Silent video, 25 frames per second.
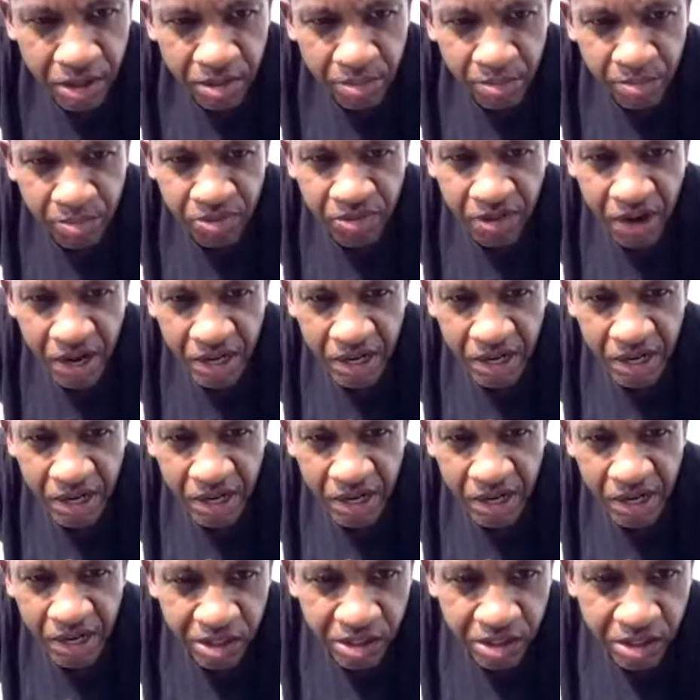
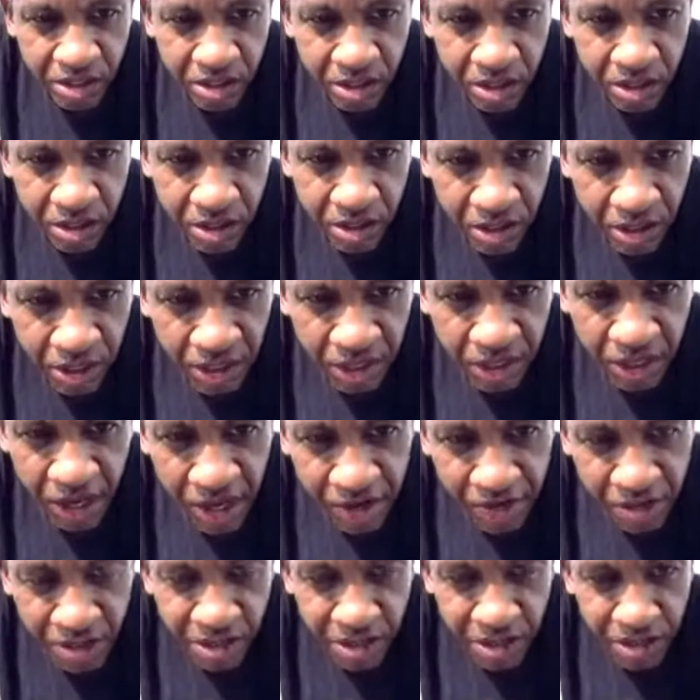priceless
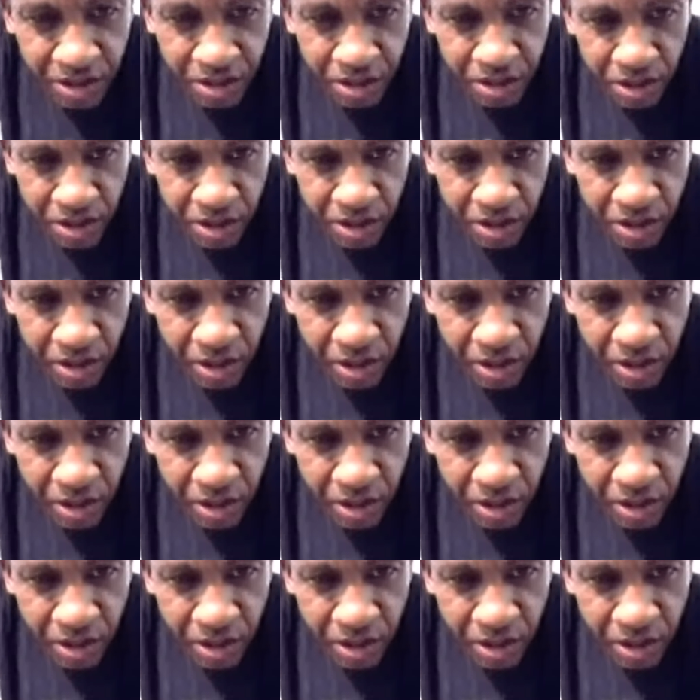inheritance.